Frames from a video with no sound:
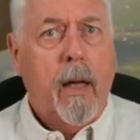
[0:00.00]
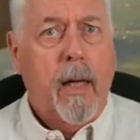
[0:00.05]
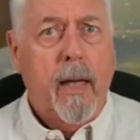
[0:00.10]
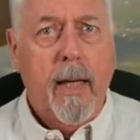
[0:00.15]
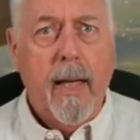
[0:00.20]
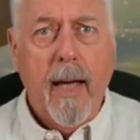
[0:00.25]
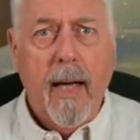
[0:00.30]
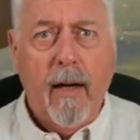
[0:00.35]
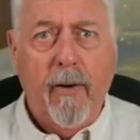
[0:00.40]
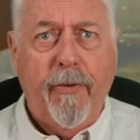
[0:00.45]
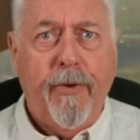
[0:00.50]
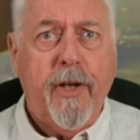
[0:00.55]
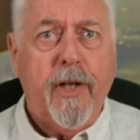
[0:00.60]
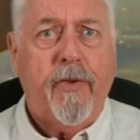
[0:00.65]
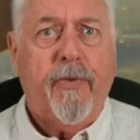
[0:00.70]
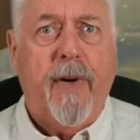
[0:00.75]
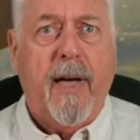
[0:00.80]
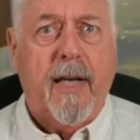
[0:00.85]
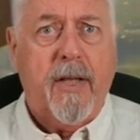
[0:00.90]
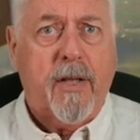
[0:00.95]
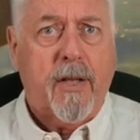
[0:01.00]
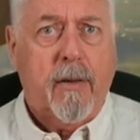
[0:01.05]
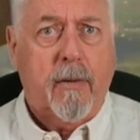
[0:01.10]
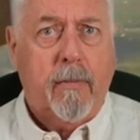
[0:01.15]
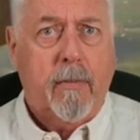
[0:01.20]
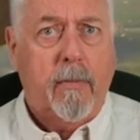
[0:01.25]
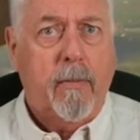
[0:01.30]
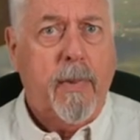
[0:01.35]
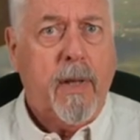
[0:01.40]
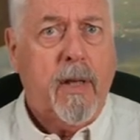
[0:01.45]
He had a fish fest
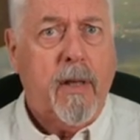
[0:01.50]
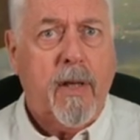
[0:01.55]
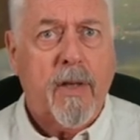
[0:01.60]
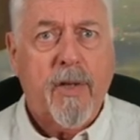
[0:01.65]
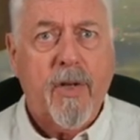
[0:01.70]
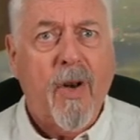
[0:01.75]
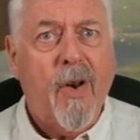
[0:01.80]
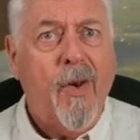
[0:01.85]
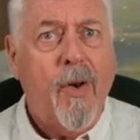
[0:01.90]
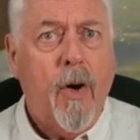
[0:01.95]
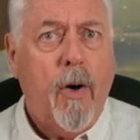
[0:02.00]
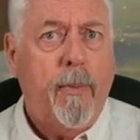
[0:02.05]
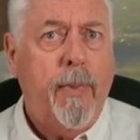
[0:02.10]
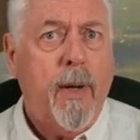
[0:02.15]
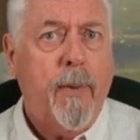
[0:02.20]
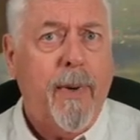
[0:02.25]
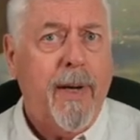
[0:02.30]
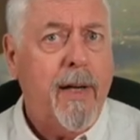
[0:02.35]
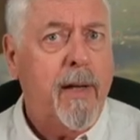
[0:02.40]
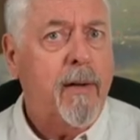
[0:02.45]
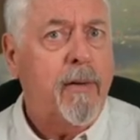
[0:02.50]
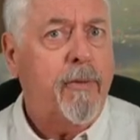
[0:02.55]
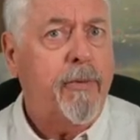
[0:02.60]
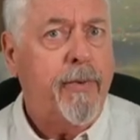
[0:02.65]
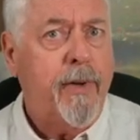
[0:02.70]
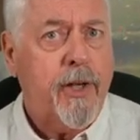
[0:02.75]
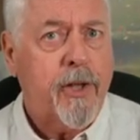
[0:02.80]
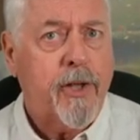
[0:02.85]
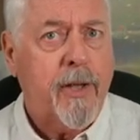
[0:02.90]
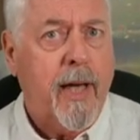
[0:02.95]
because nobody went in and
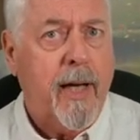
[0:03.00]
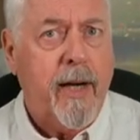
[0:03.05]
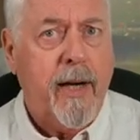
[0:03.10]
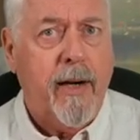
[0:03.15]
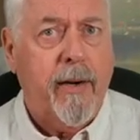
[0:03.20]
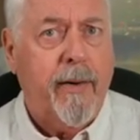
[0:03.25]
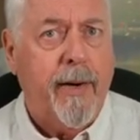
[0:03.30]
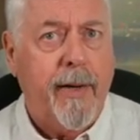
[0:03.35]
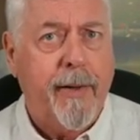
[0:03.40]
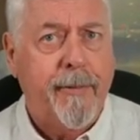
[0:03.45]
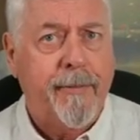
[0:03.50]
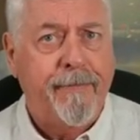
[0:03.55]
fished that area.